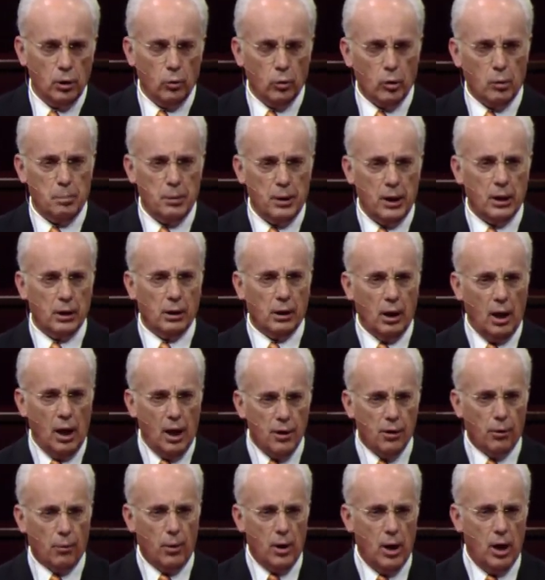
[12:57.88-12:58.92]
who are being
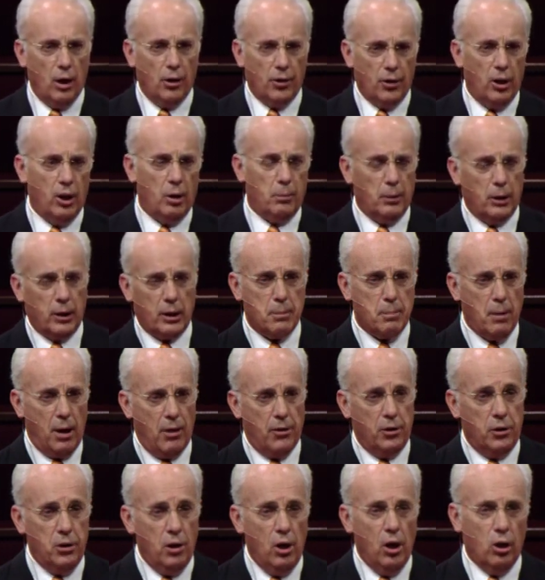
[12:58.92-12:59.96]
led around ultimately
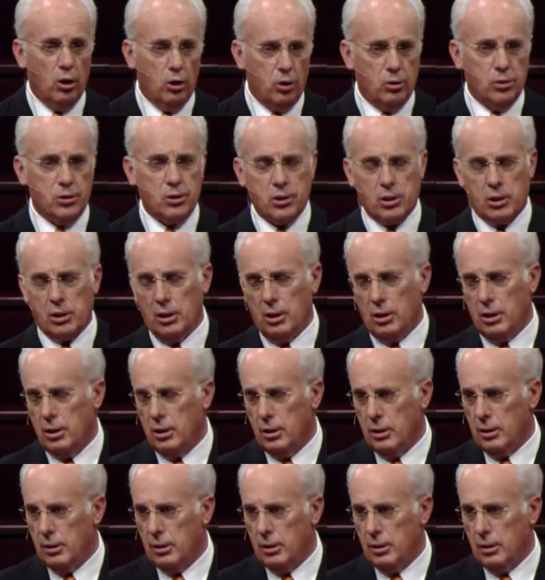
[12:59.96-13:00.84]
by the nose,